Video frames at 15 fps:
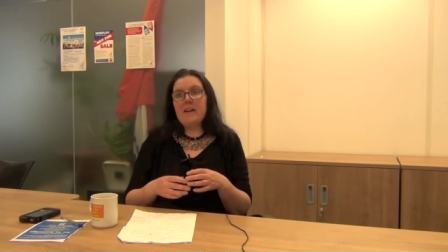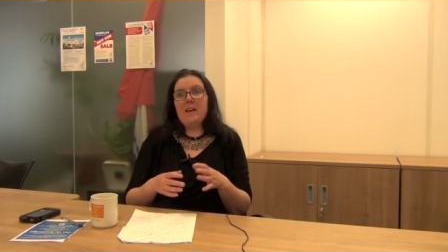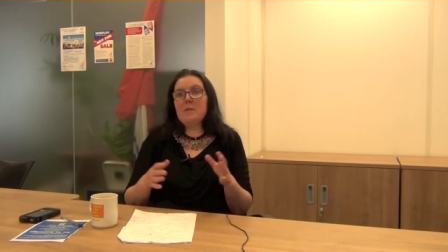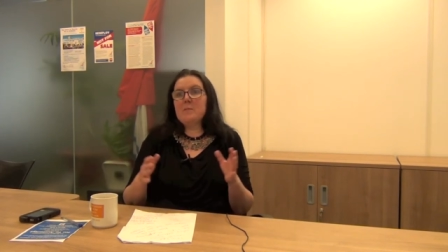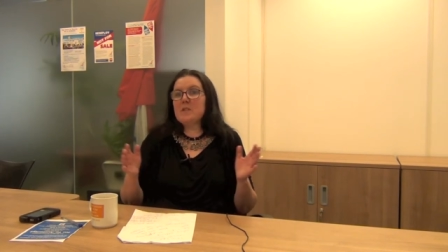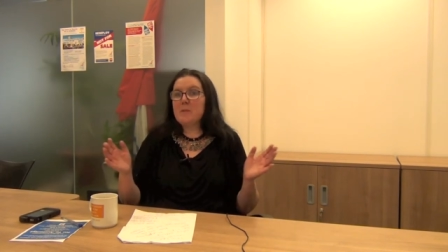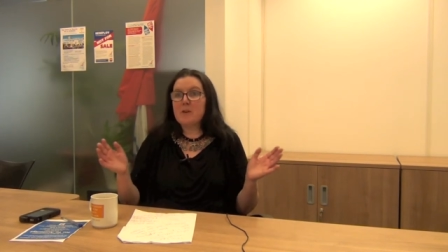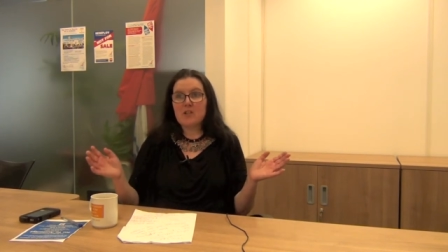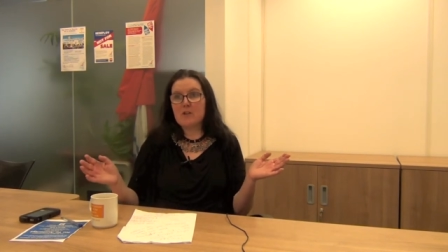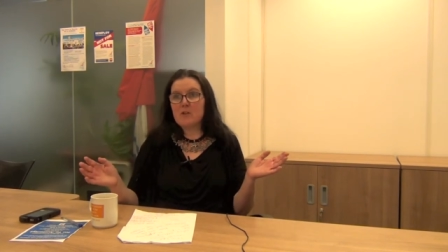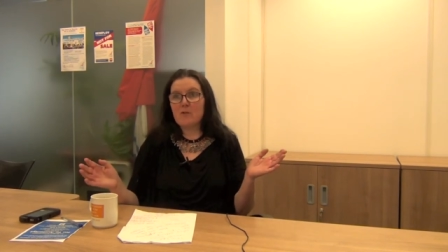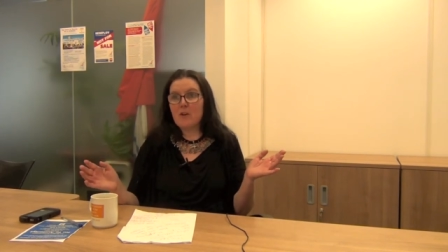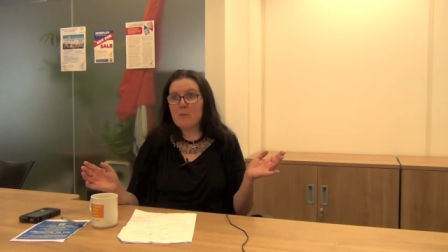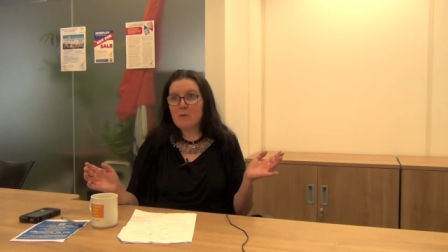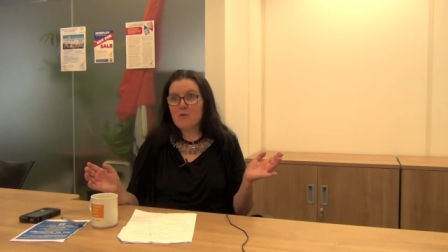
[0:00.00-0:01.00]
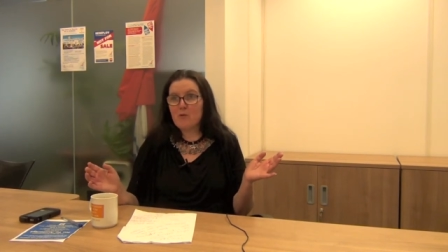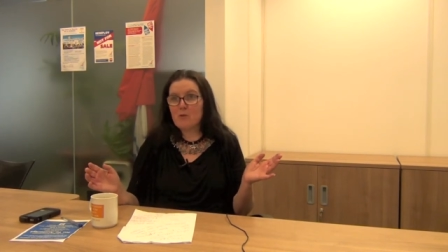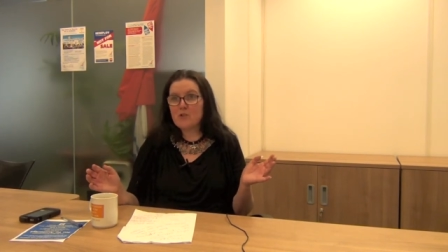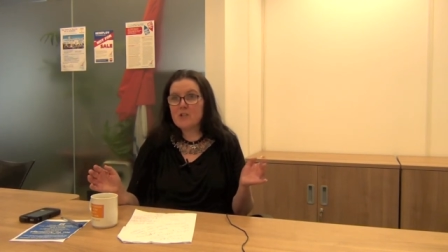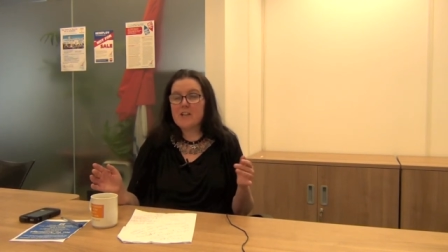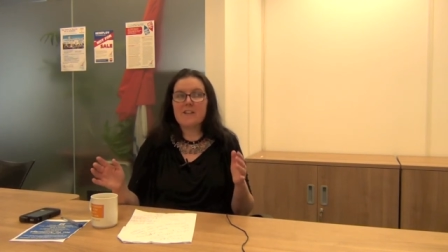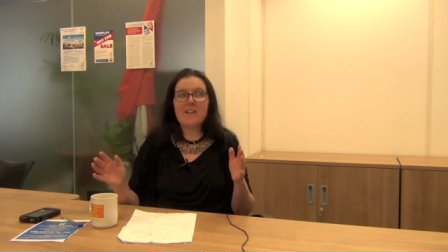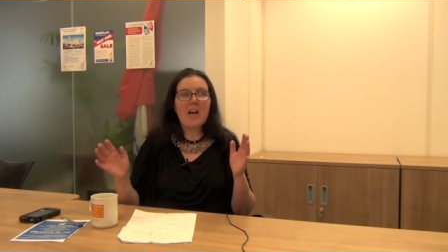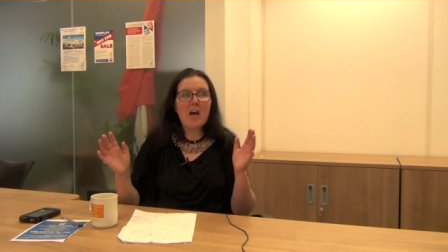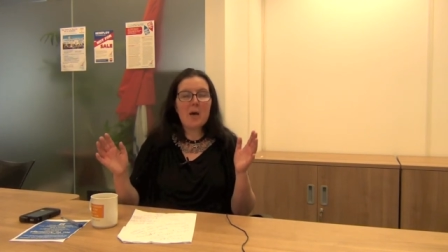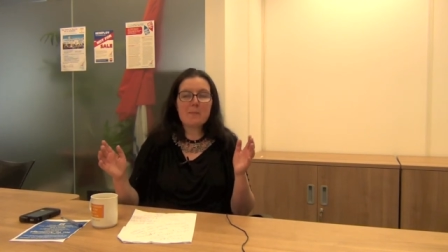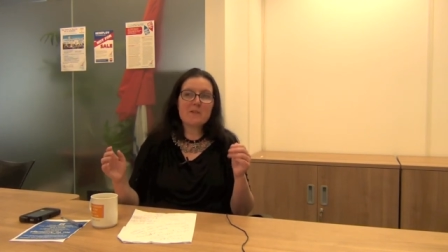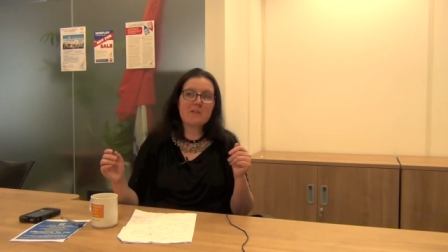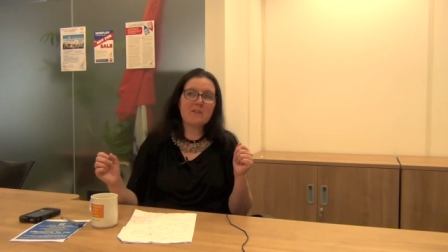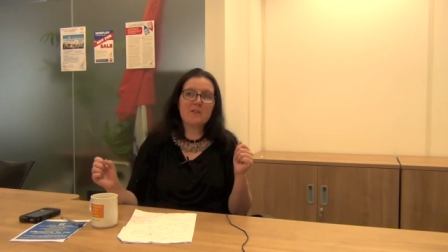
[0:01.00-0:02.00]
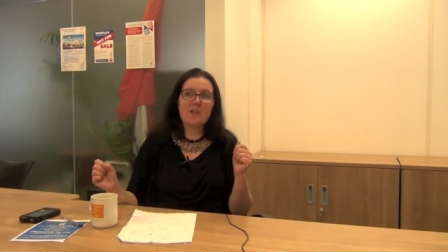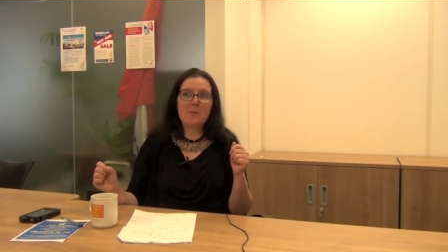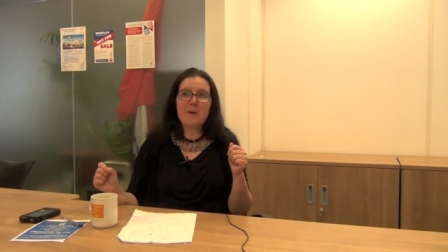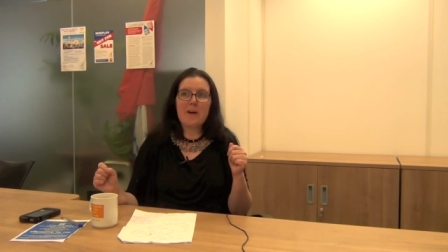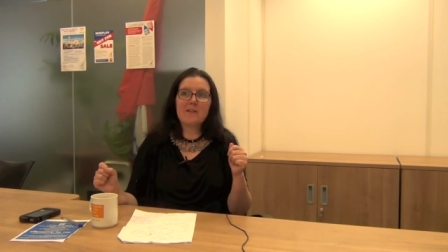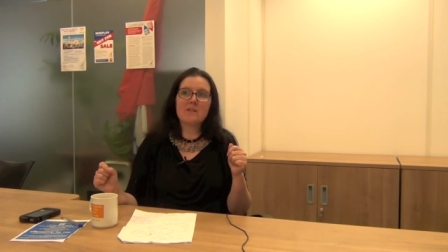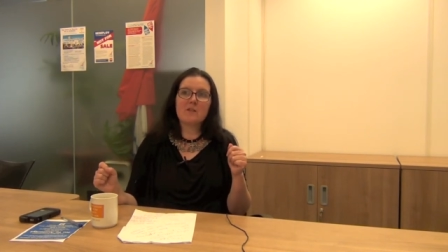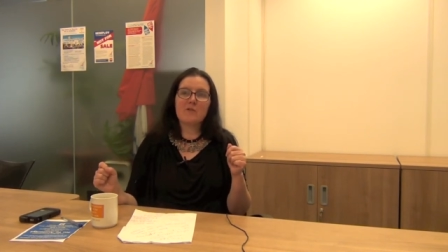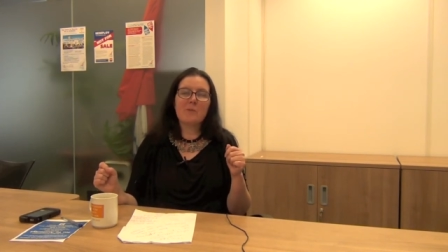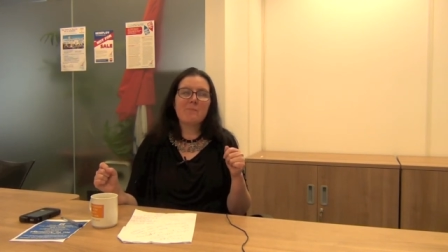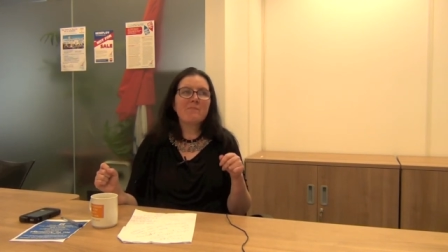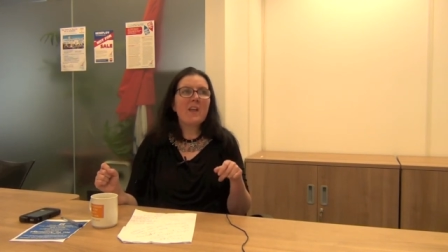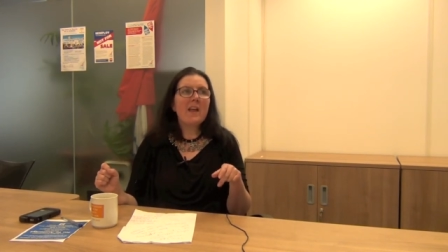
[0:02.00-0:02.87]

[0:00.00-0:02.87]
um, especially on November 14th, absolutely massive.